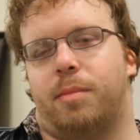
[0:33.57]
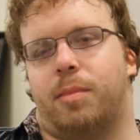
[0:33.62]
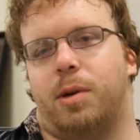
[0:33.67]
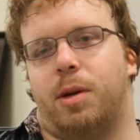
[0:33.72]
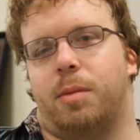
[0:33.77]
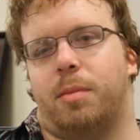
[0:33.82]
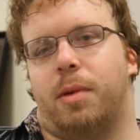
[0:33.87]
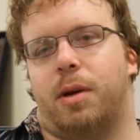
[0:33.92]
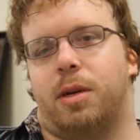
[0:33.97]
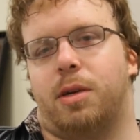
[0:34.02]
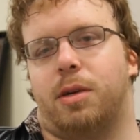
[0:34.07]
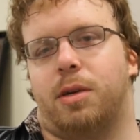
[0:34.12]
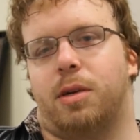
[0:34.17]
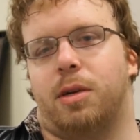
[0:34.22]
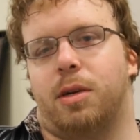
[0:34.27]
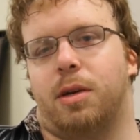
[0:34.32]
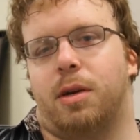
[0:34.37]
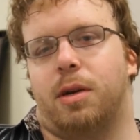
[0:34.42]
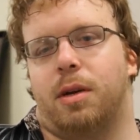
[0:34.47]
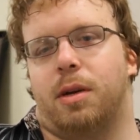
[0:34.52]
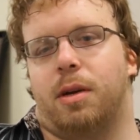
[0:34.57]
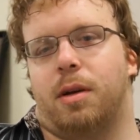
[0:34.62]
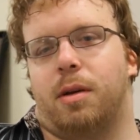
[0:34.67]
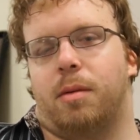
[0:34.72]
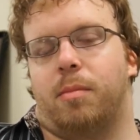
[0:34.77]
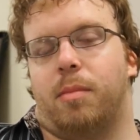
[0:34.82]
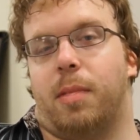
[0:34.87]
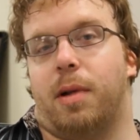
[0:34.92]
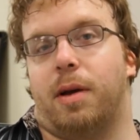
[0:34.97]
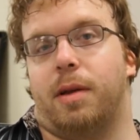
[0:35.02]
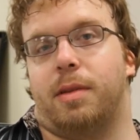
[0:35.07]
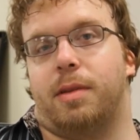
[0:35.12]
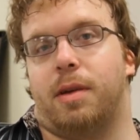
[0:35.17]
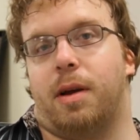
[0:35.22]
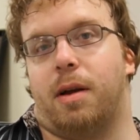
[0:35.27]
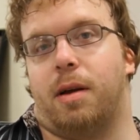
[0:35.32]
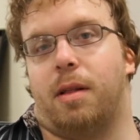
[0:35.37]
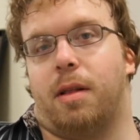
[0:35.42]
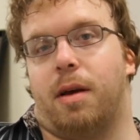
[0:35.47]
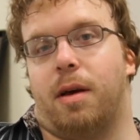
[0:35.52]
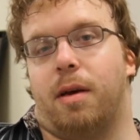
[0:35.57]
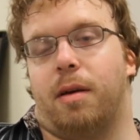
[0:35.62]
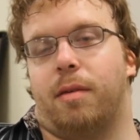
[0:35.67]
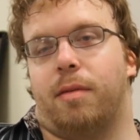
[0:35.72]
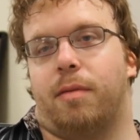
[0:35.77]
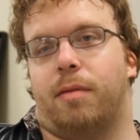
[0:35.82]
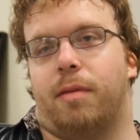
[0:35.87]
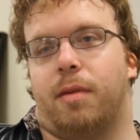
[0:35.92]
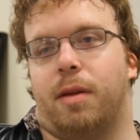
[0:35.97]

pretty much my entire life,